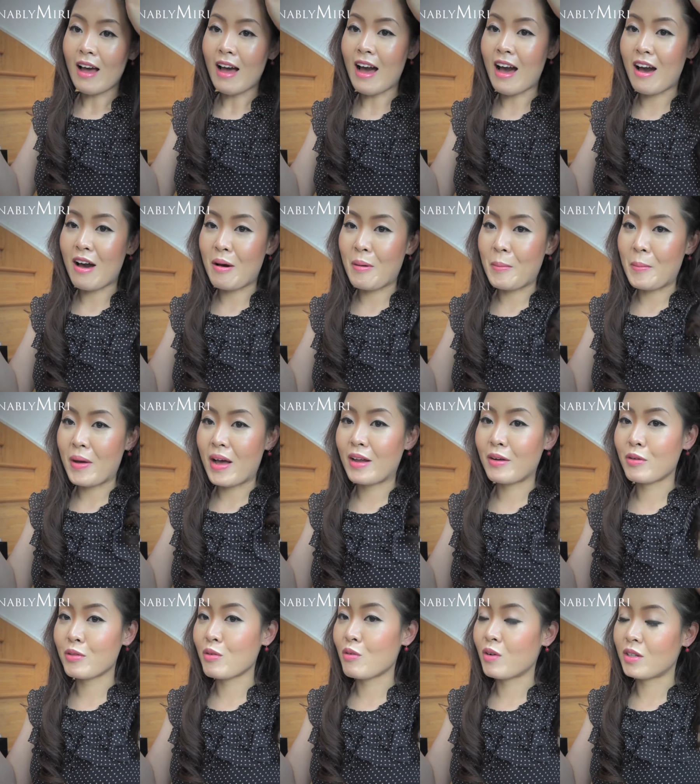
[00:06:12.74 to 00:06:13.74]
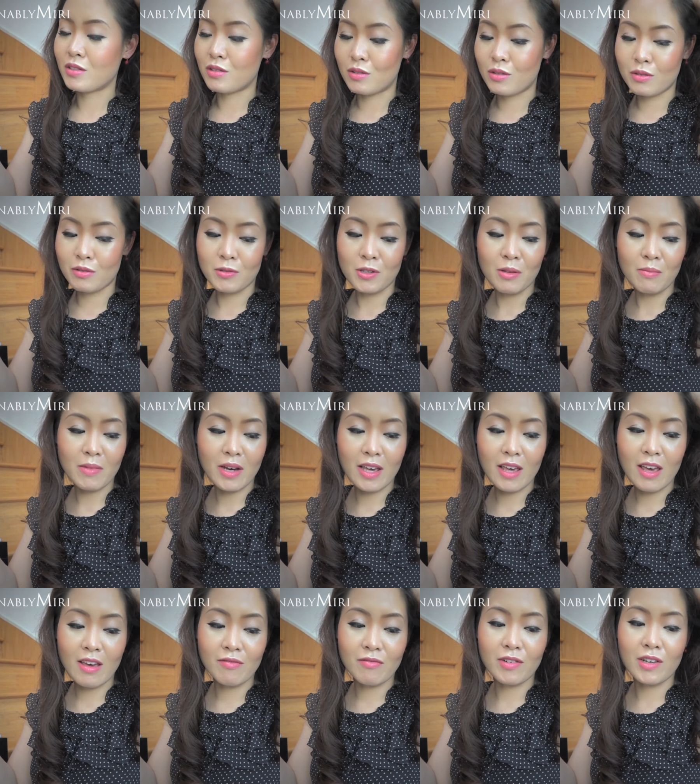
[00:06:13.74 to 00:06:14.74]
um, I don't know what to do with my
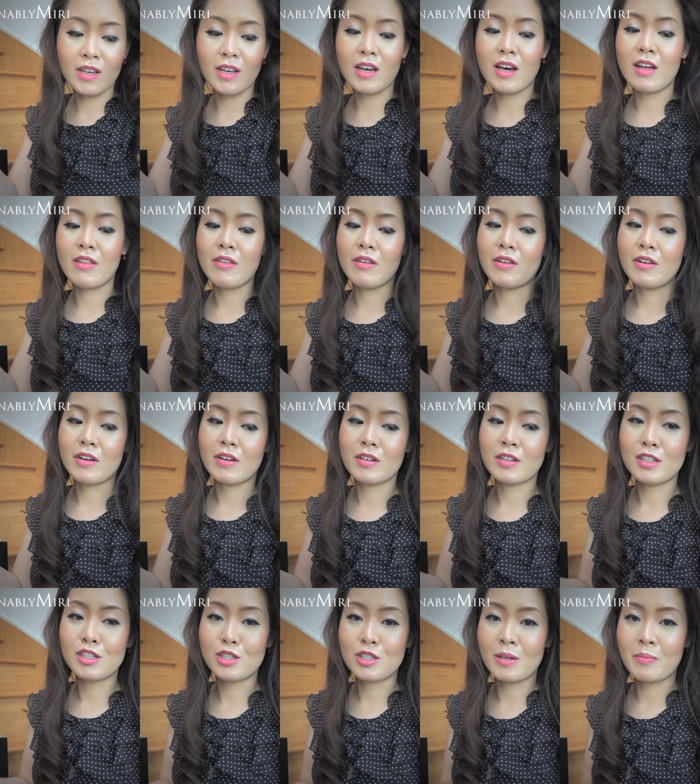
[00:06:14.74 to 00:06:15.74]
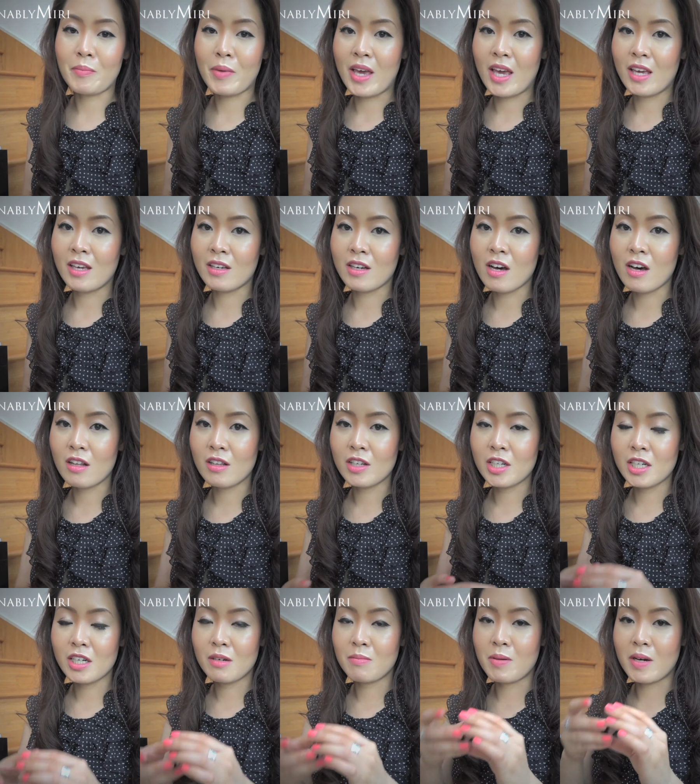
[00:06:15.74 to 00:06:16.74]
every other champagne
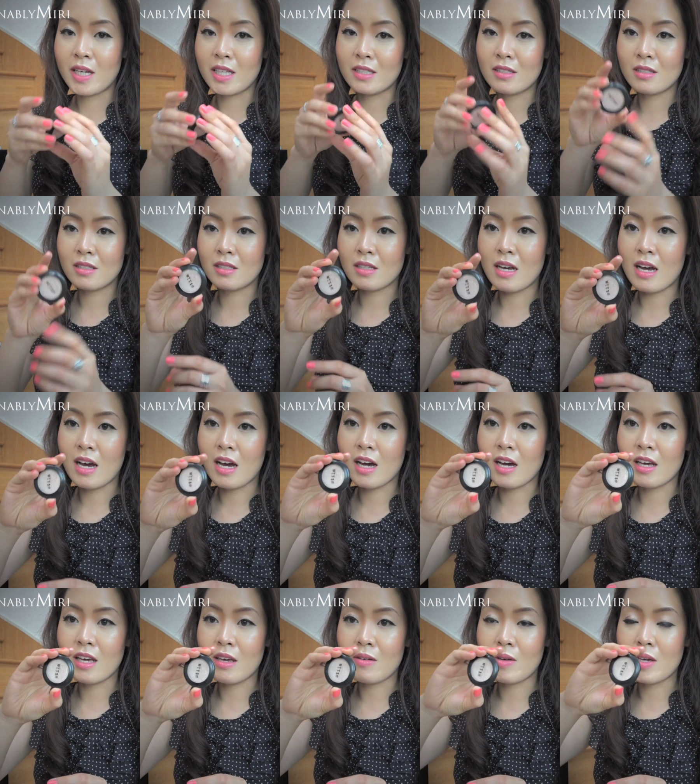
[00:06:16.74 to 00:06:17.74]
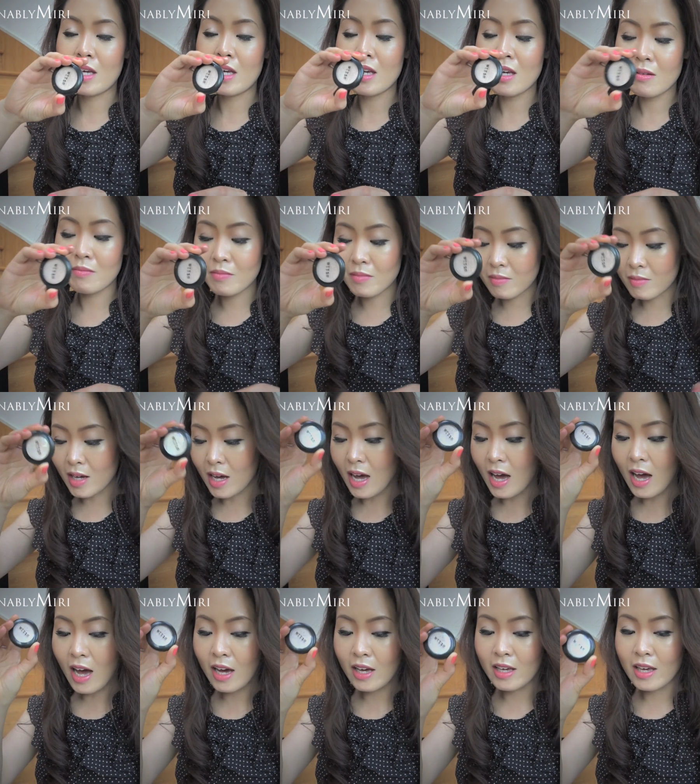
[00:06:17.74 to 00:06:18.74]
color, but I am,
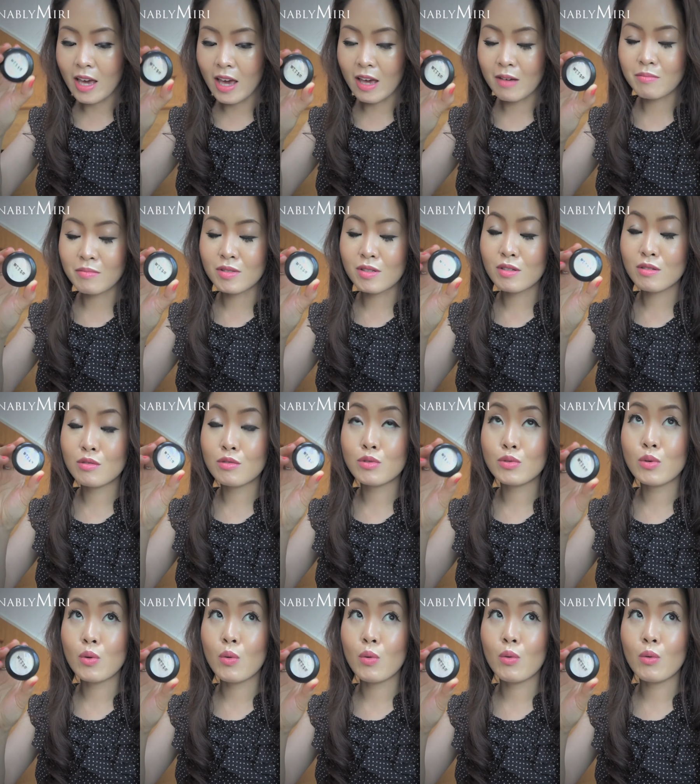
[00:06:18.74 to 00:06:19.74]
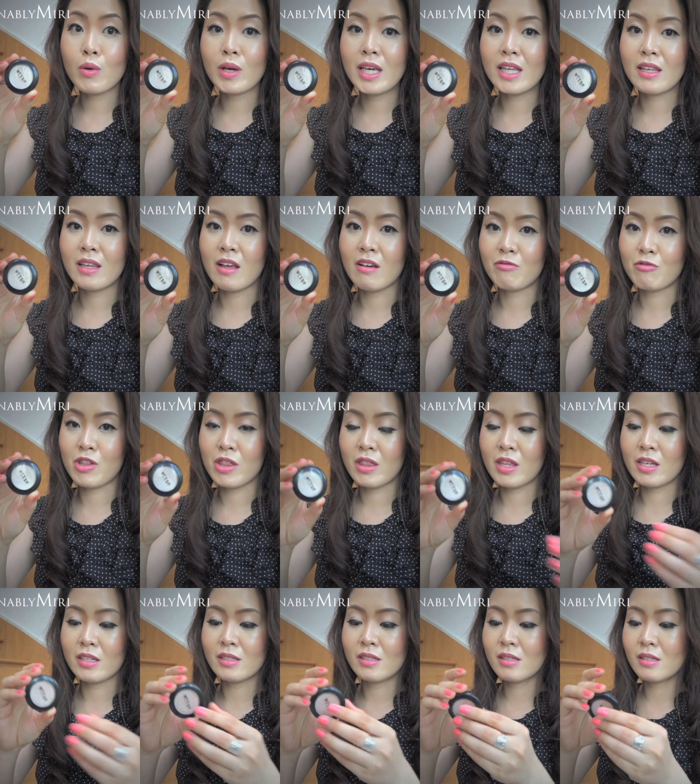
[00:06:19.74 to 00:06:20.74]
I am so in love with
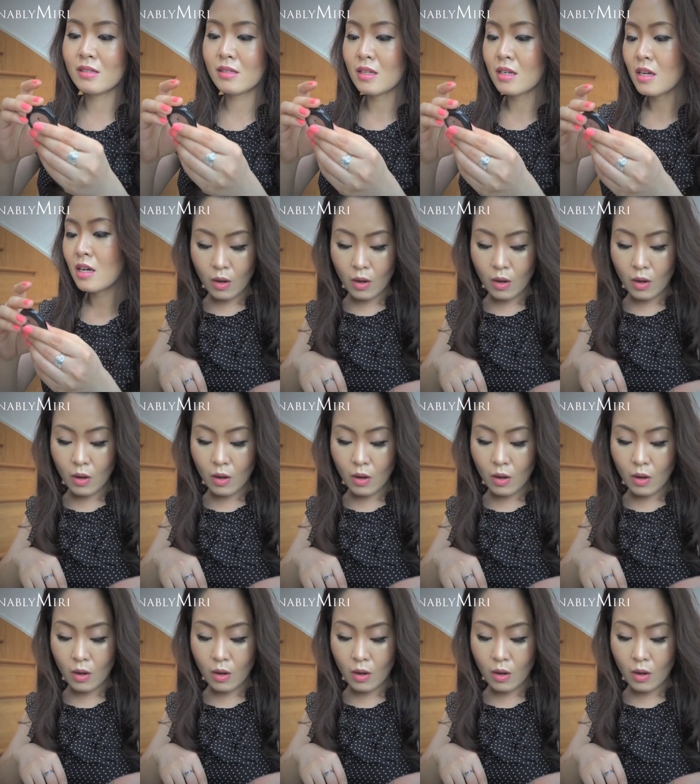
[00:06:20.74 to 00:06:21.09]
this.